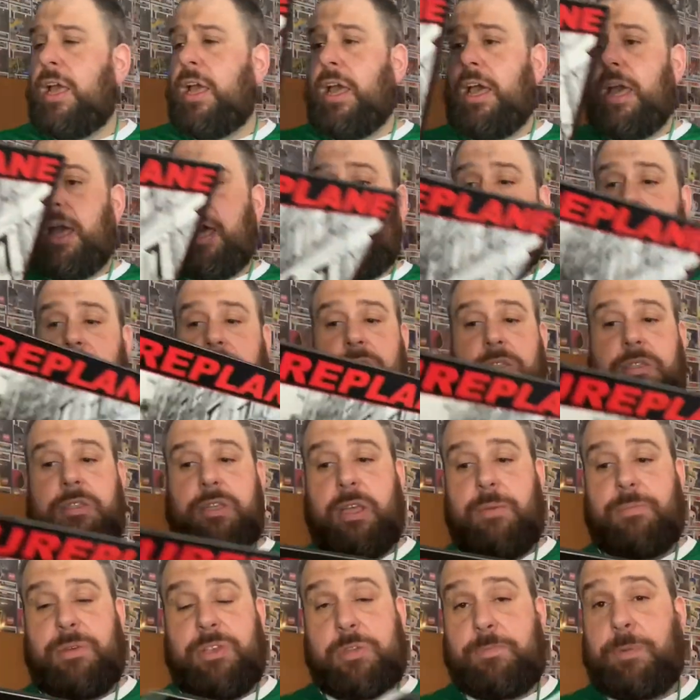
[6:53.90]
and
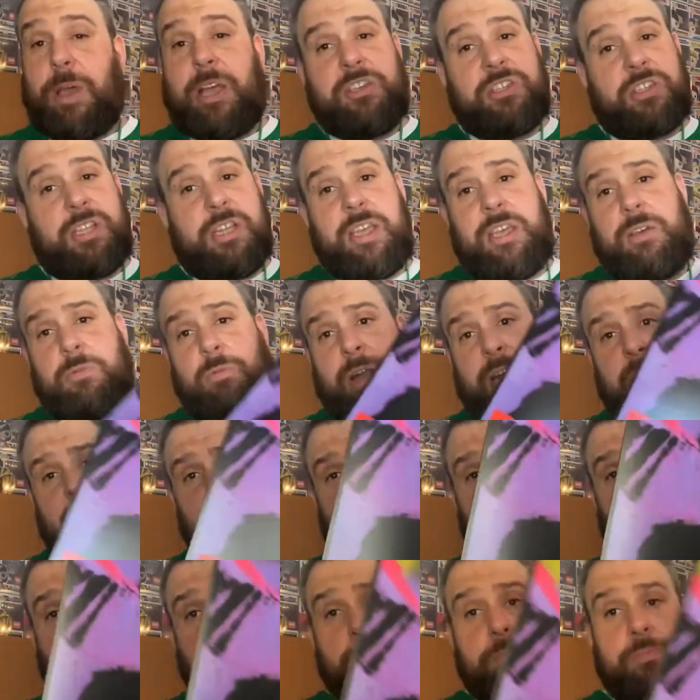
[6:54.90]
especially when
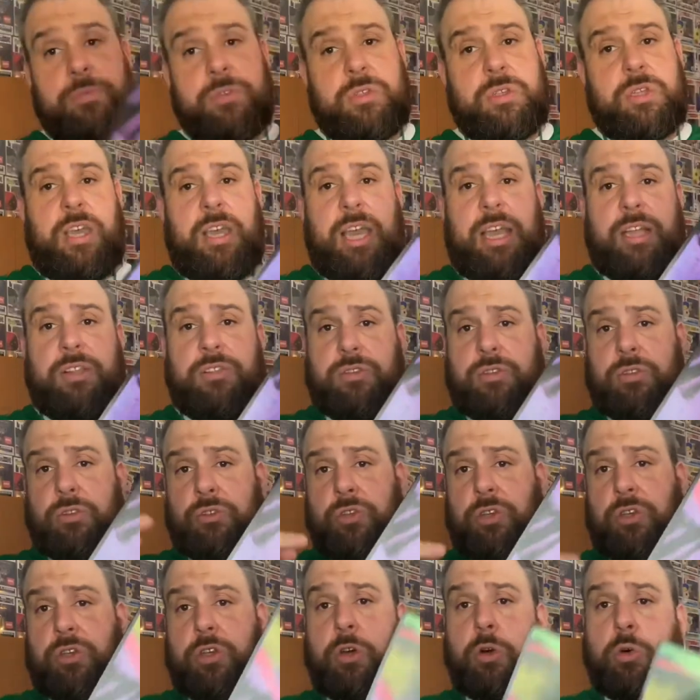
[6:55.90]
it comes in
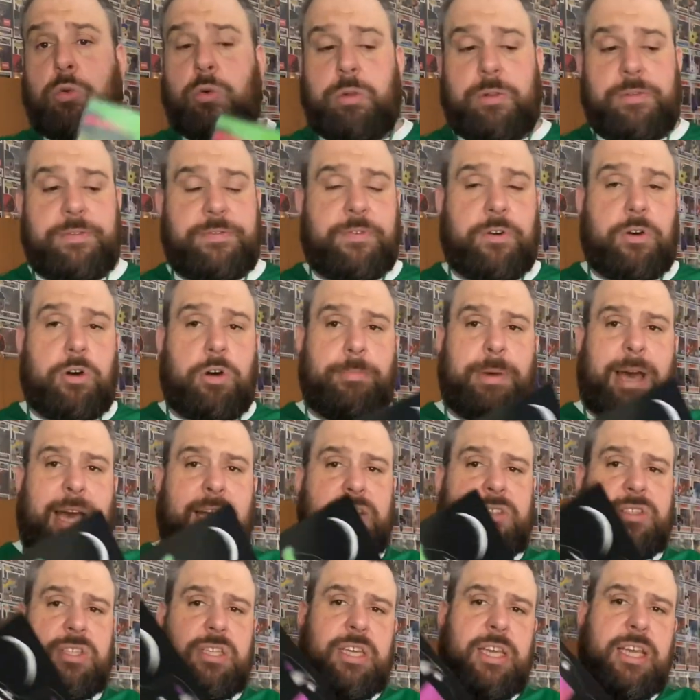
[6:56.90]
such a cool
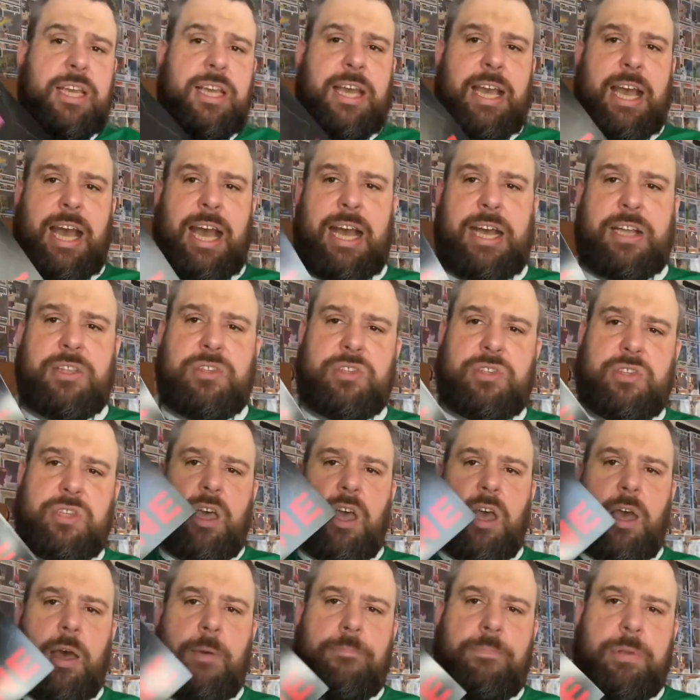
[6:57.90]
format as
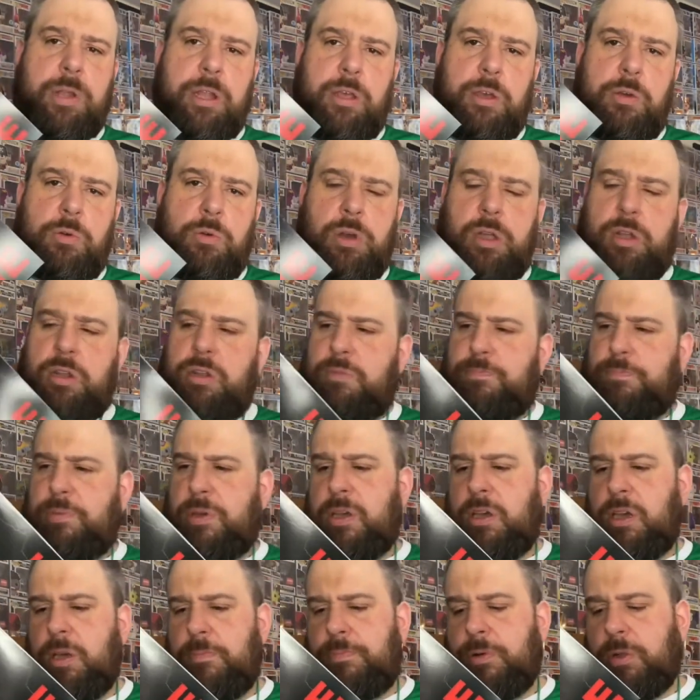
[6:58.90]
a blue and
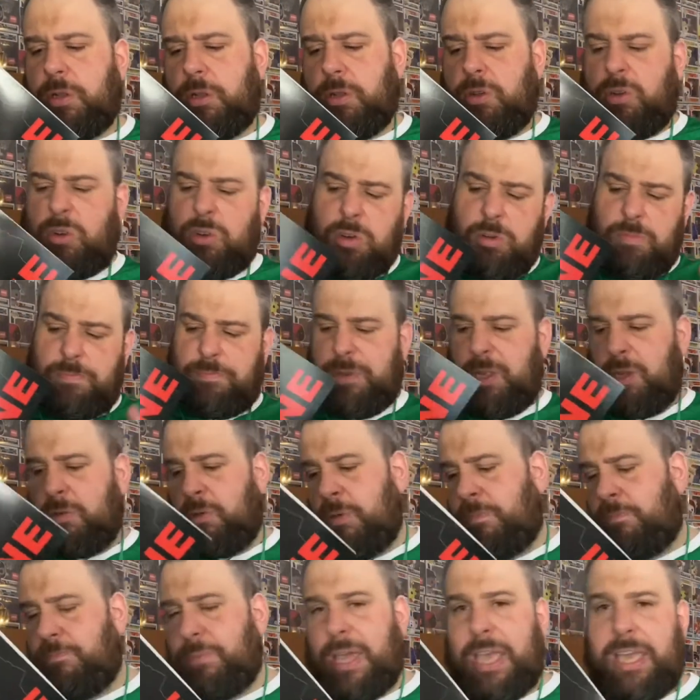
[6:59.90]
purple or
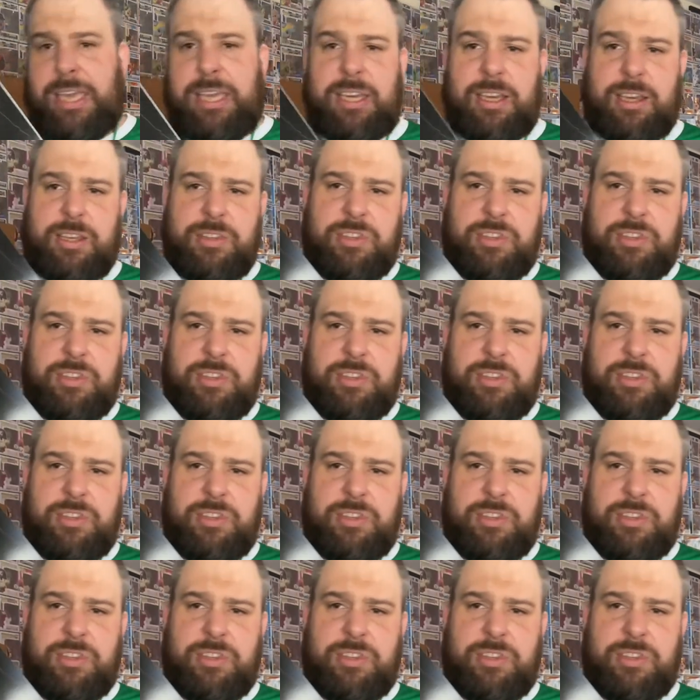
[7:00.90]
blue and pink